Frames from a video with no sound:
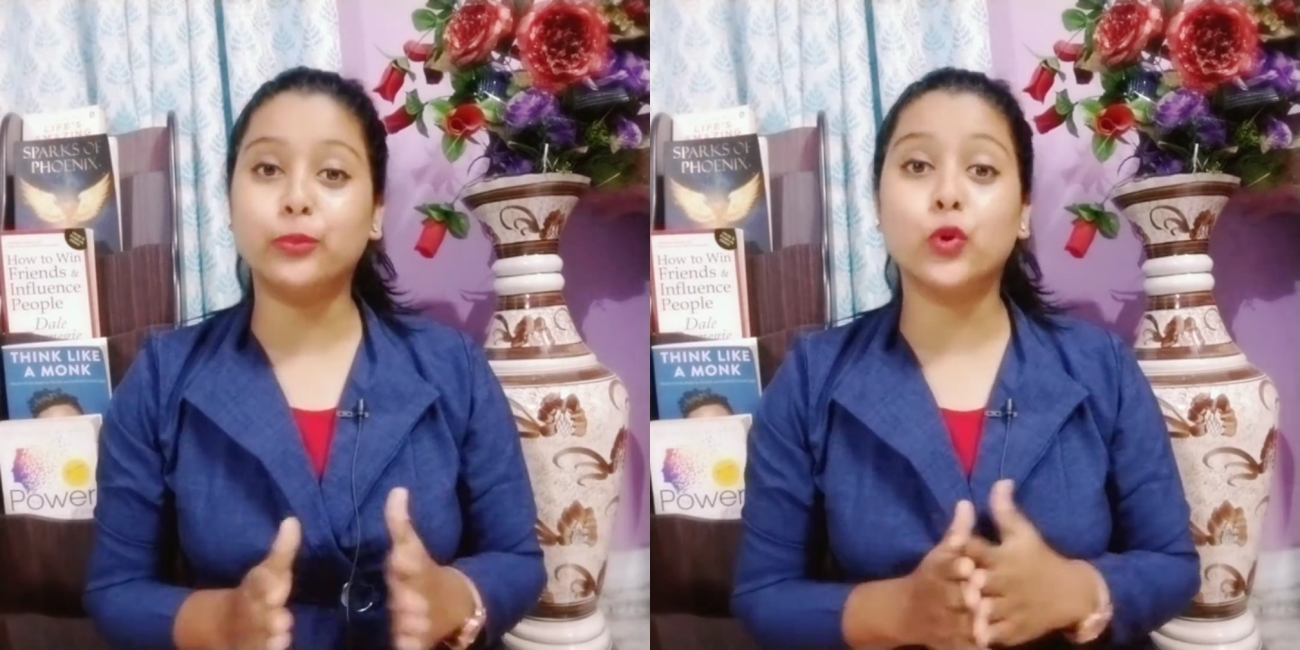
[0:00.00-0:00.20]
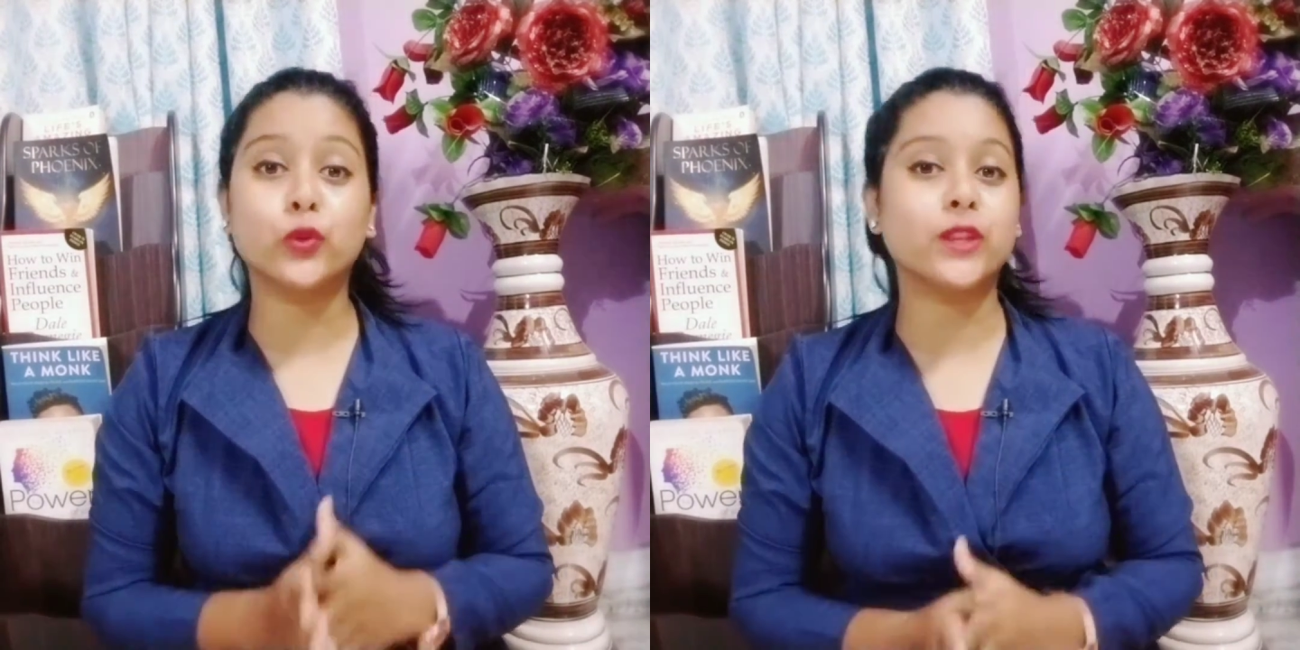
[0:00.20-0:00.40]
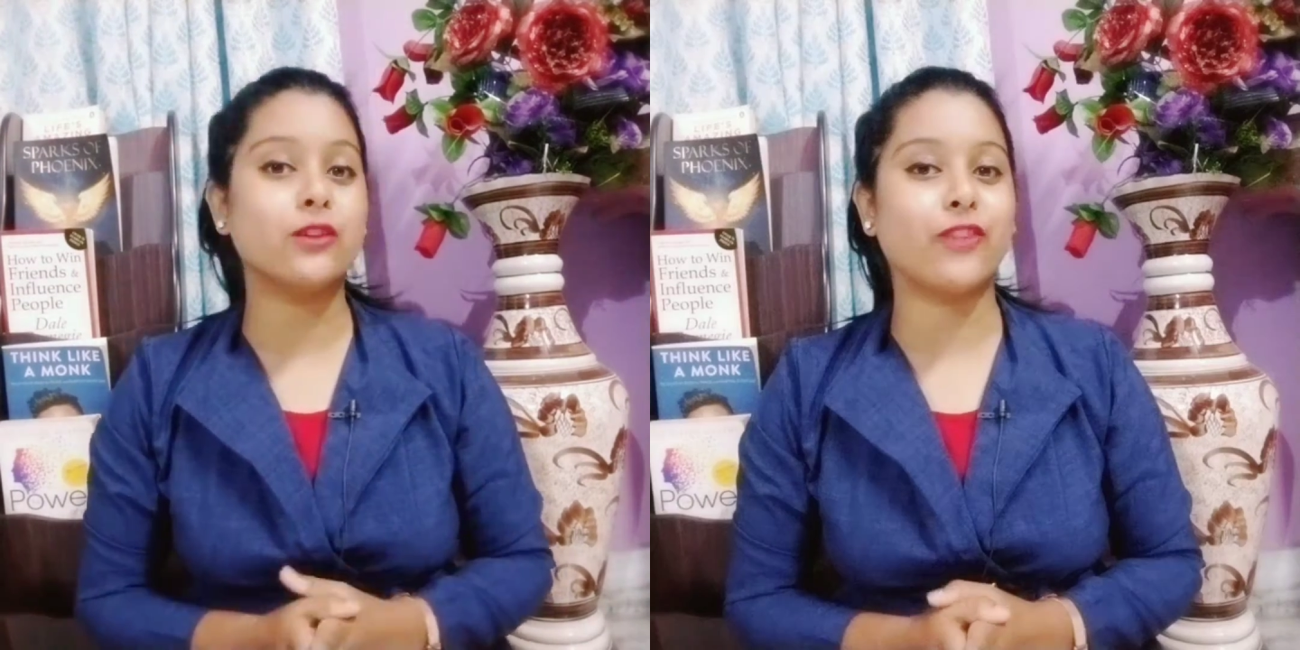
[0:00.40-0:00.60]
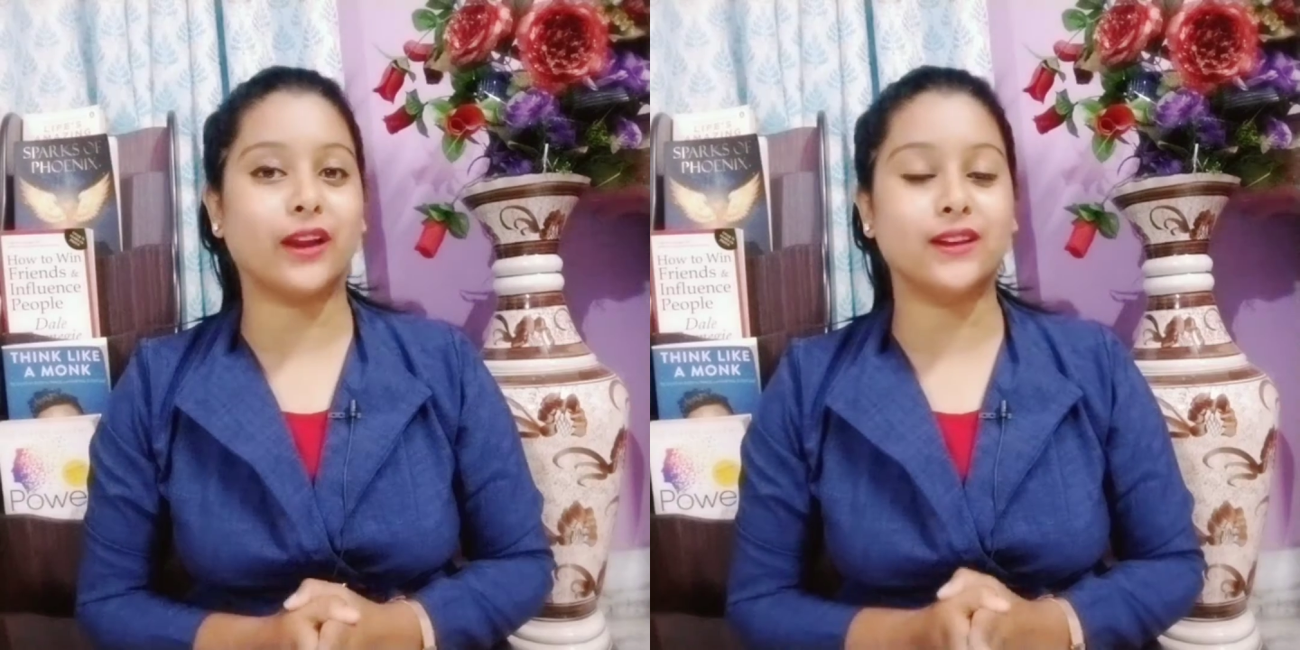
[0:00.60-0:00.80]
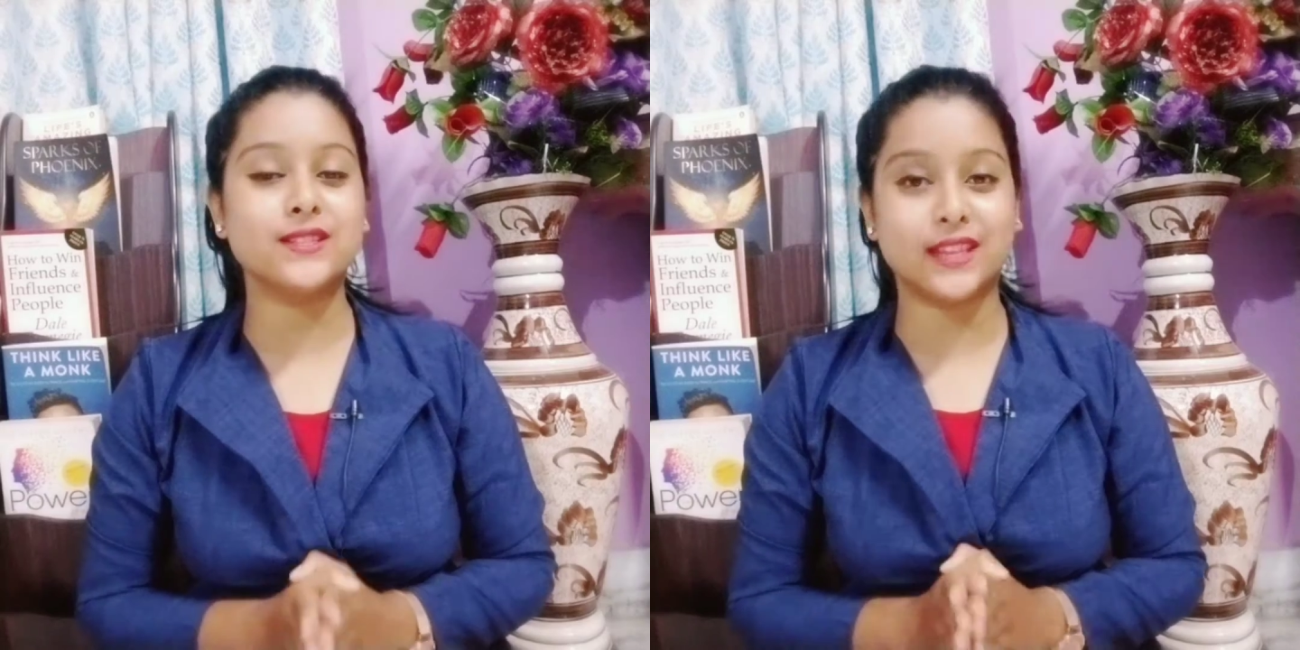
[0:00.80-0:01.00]

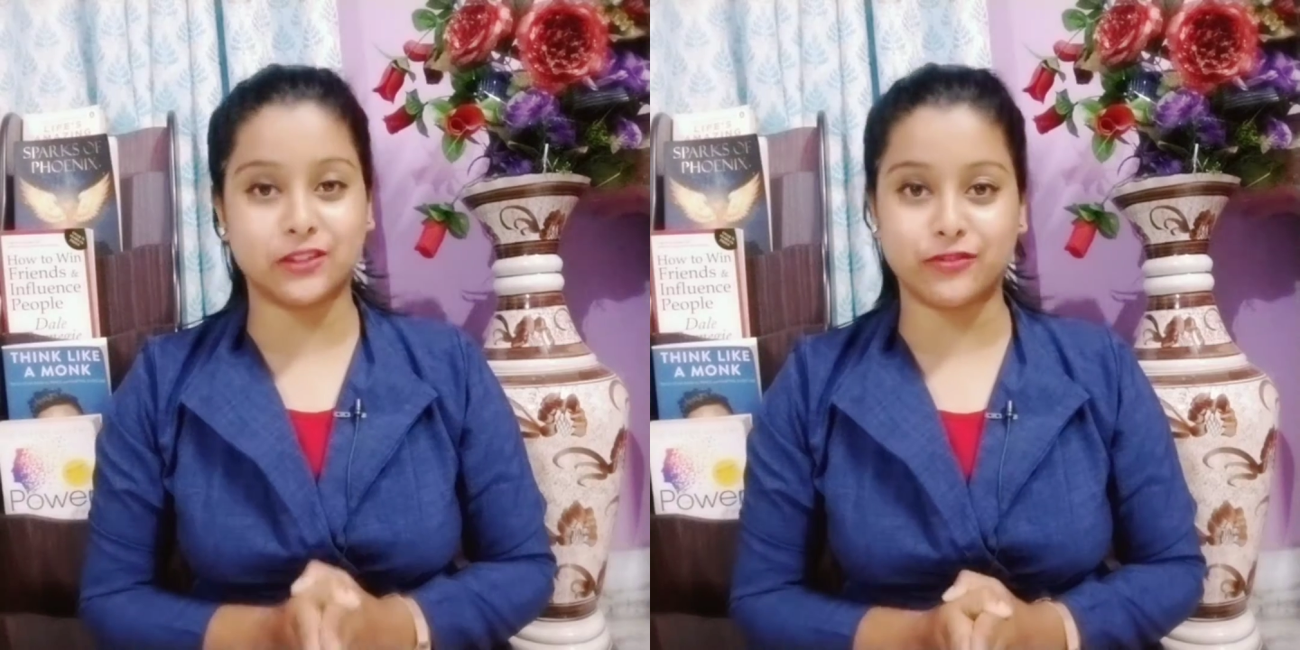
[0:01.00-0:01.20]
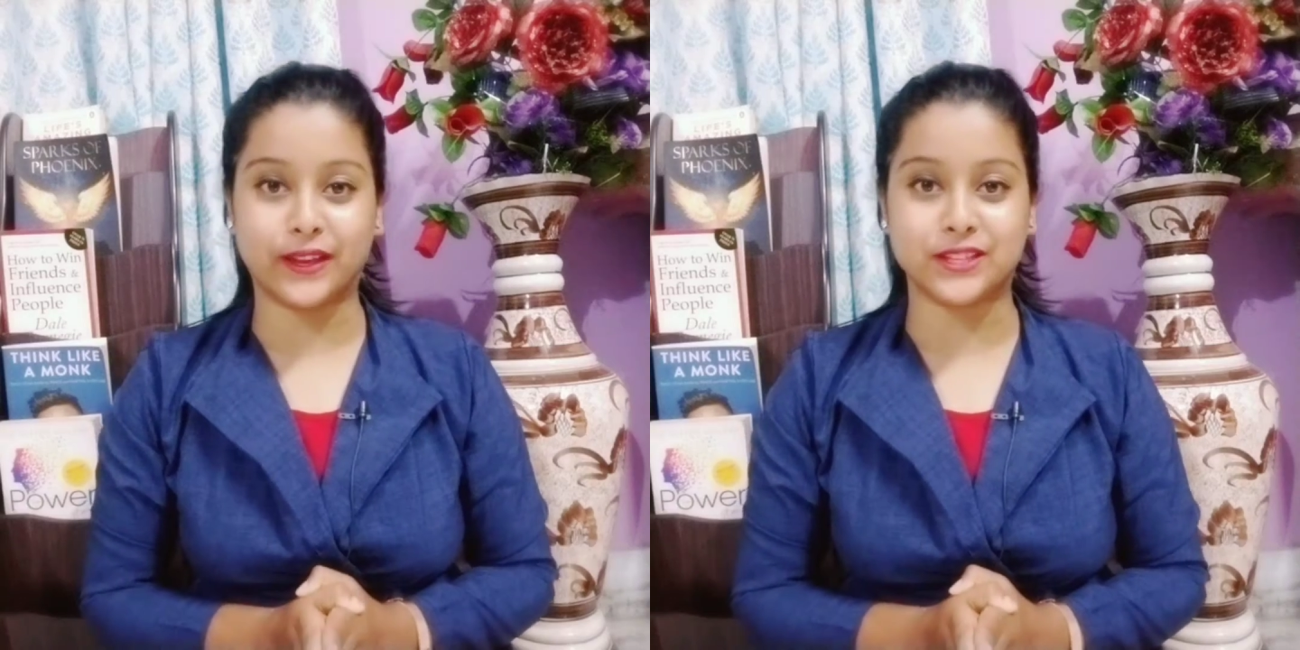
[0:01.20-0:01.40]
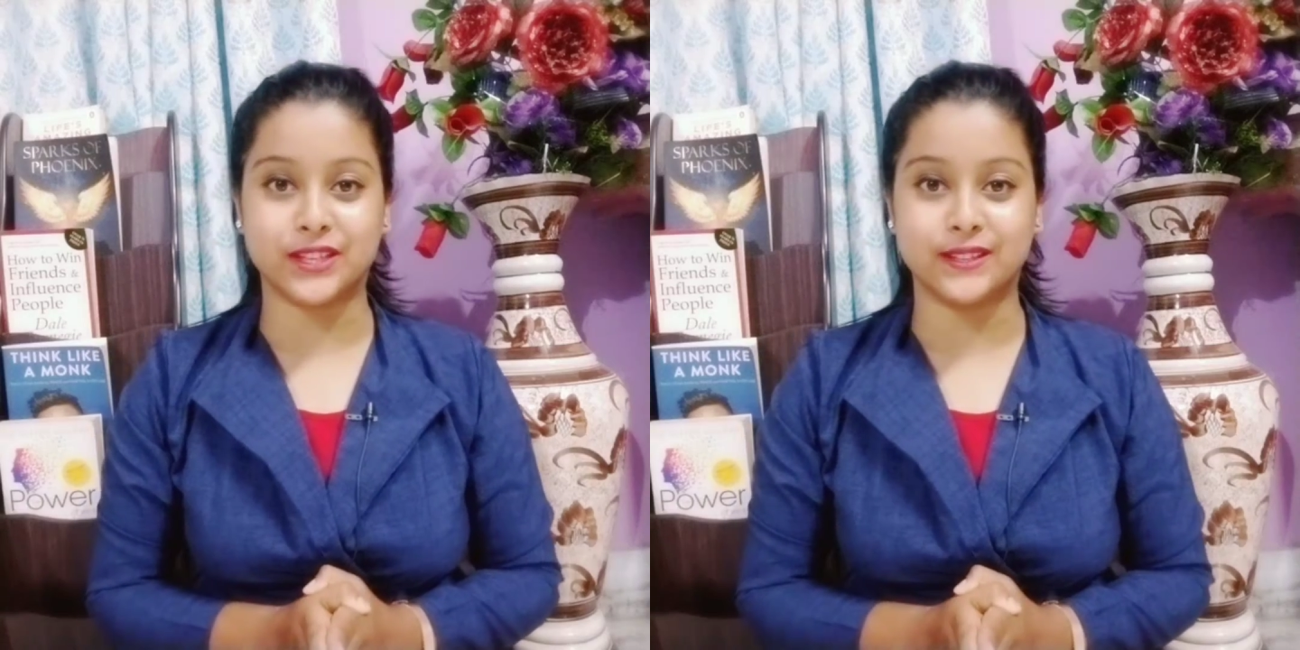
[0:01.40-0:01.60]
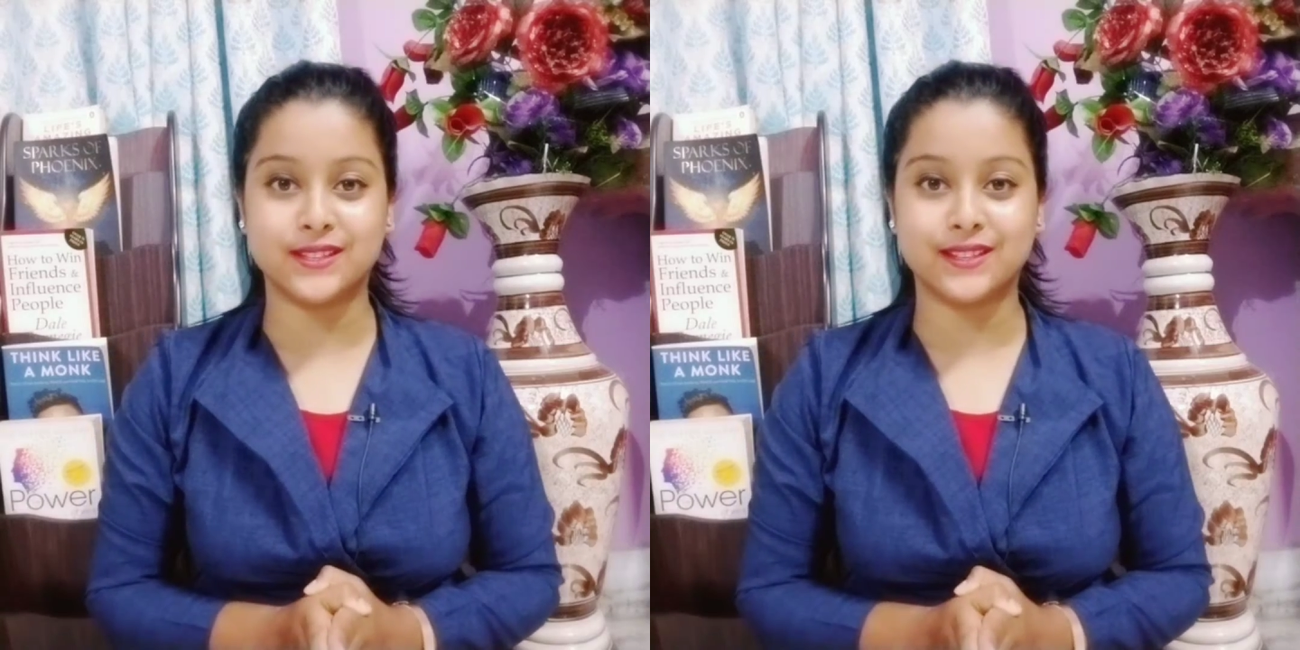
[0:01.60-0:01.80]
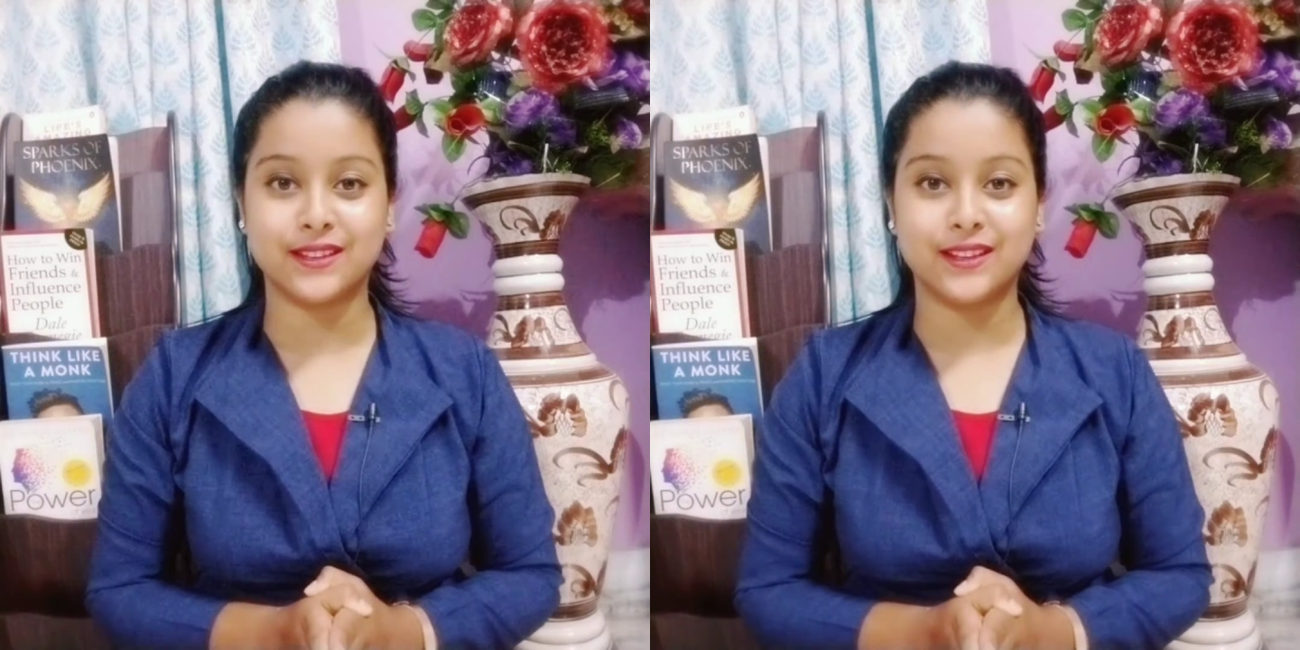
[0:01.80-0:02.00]
rotavirus infections.